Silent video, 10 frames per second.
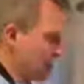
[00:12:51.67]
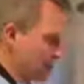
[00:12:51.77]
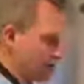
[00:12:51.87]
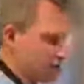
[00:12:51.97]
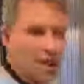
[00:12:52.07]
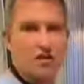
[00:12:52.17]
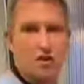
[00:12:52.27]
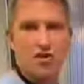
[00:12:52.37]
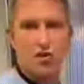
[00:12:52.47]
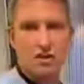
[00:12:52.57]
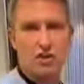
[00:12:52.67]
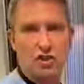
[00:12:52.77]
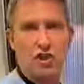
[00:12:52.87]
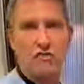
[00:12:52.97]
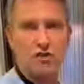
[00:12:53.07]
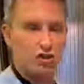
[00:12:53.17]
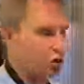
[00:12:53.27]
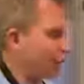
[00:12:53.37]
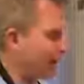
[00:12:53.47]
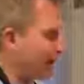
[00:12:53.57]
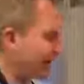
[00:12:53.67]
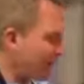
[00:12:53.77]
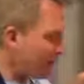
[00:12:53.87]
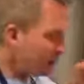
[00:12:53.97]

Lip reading: Everything that you're going to serve onto your plate